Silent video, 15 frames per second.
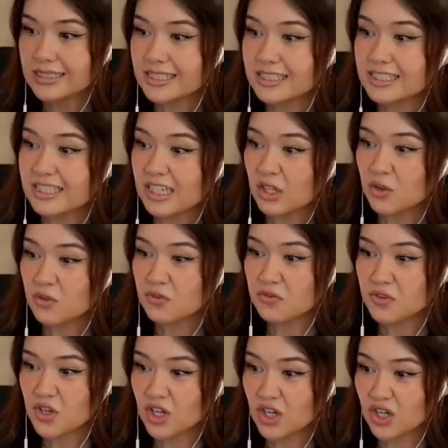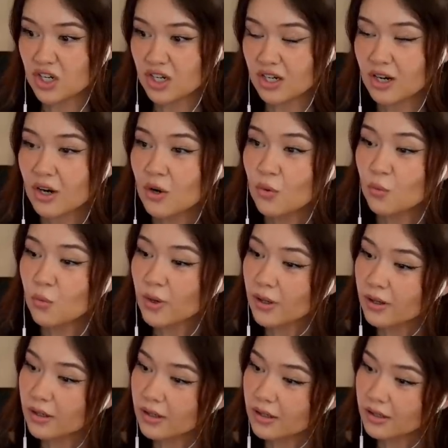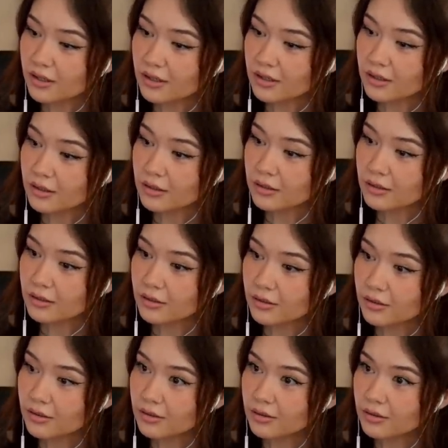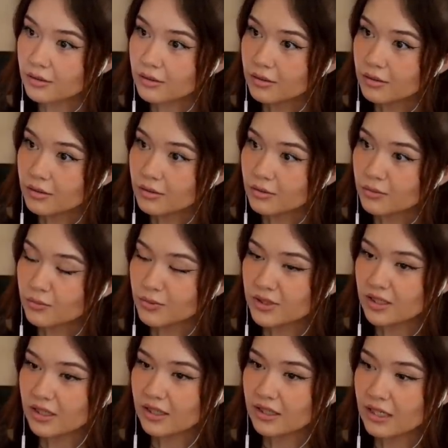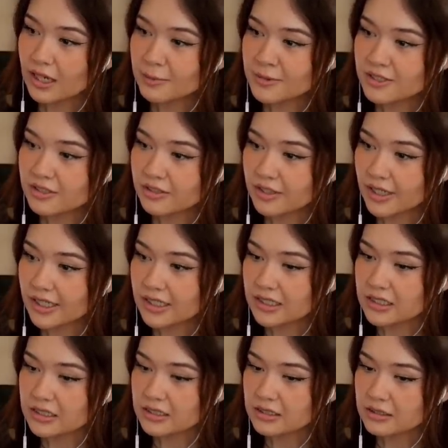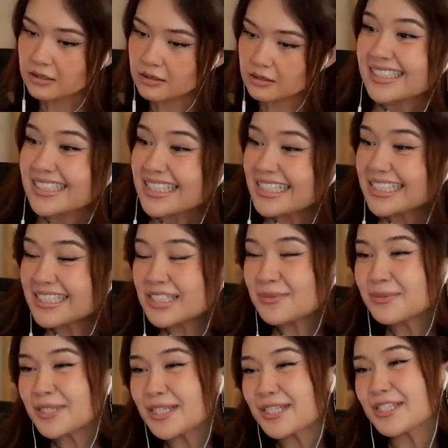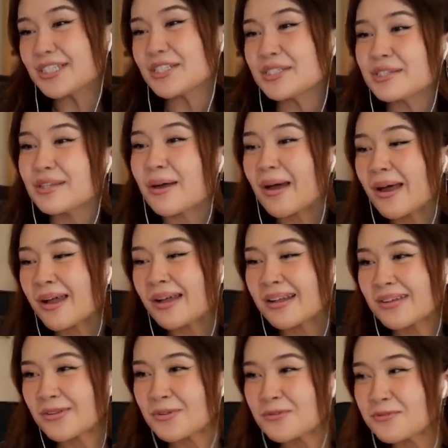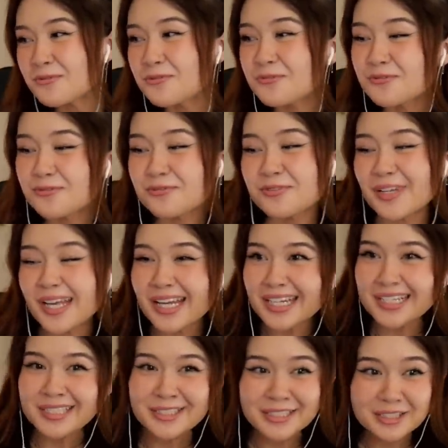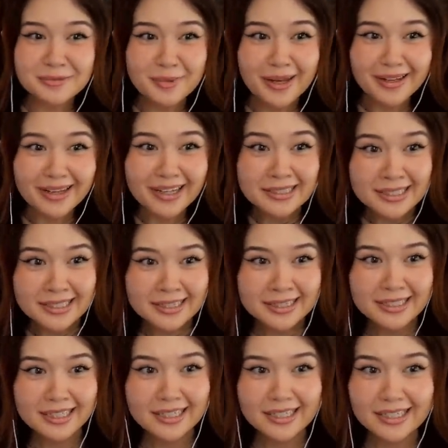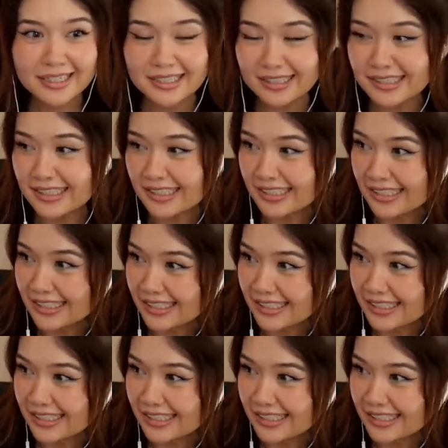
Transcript: Silver? What? What the heck happened to her hands? It seems like she's not fazed by anything.